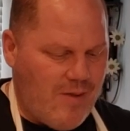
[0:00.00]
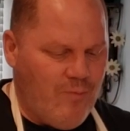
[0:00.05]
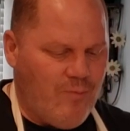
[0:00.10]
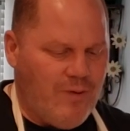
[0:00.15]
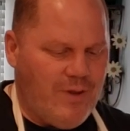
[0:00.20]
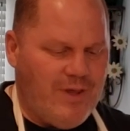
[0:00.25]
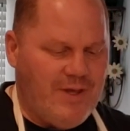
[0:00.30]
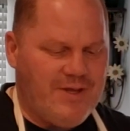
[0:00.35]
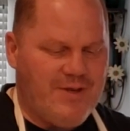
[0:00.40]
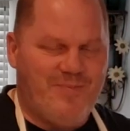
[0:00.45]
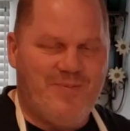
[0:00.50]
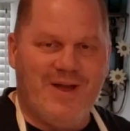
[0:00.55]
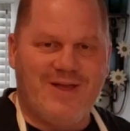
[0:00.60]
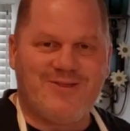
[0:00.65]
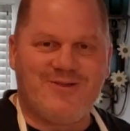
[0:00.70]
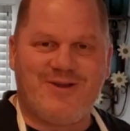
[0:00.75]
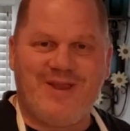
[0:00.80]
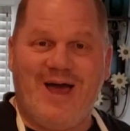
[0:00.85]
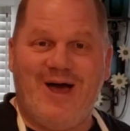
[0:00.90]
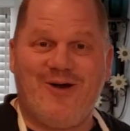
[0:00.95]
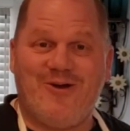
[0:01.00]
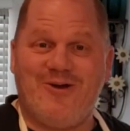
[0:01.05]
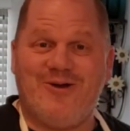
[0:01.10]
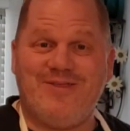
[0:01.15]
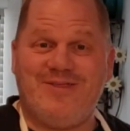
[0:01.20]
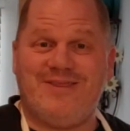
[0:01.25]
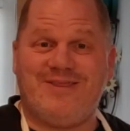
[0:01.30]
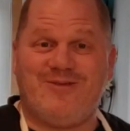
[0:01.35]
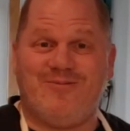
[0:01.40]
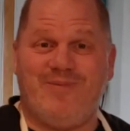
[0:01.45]
Really depends on how good
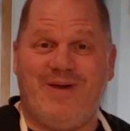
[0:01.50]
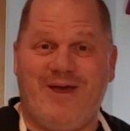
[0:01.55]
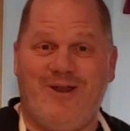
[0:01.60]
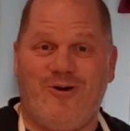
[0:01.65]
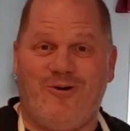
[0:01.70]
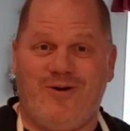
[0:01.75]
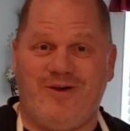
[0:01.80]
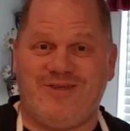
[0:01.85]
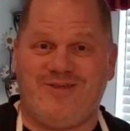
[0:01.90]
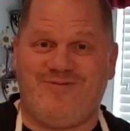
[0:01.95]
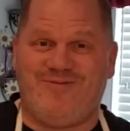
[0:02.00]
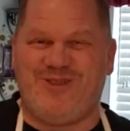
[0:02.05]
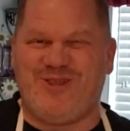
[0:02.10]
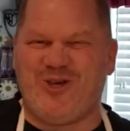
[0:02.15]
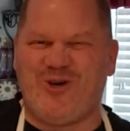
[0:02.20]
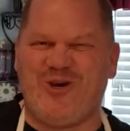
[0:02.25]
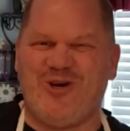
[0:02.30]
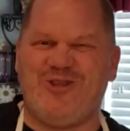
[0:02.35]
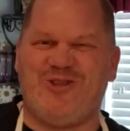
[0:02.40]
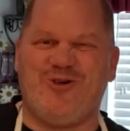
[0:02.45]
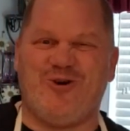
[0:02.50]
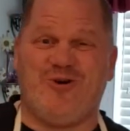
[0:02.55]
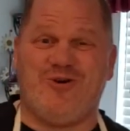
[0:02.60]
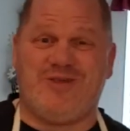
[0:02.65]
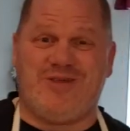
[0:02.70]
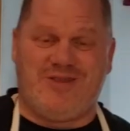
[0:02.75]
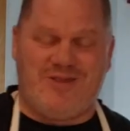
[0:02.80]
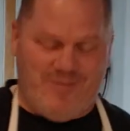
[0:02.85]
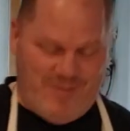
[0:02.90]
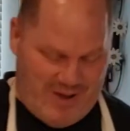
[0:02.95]
the tomato is. If it's a good
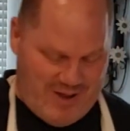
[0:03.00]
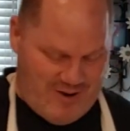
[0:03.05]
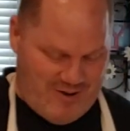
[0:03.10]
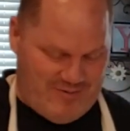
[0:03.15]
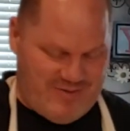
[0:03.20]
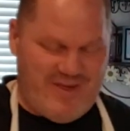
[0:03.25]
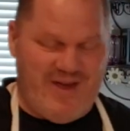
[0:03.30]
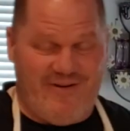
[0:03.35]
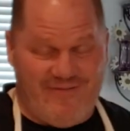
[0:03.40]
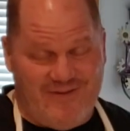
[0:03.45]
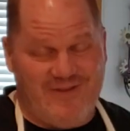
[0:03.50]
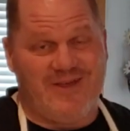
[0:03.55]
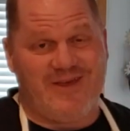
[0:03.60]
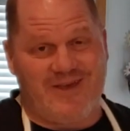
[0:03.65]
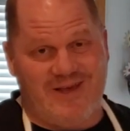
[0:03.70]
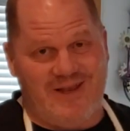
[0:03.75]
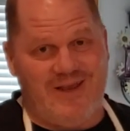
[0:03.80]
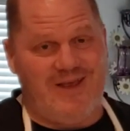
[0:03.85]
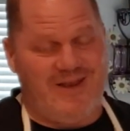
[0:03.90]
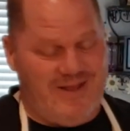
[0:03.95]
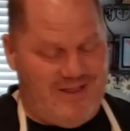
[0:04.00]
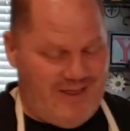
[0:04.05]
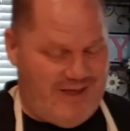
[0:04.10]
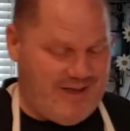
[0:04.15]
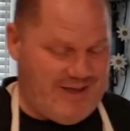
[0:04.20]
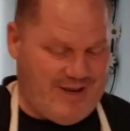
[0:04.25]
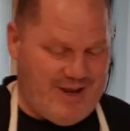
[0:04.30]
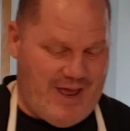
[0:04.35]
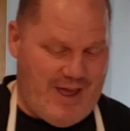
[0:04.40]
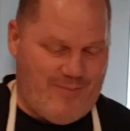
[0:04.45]
Jersey tomato, definitely can eat it
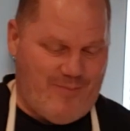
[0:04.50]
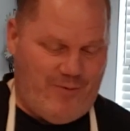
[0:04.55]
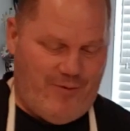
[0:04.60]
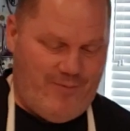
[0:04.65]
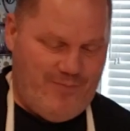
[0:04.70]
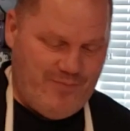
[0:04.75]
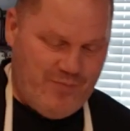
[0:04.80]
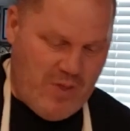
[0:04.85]
like an apple.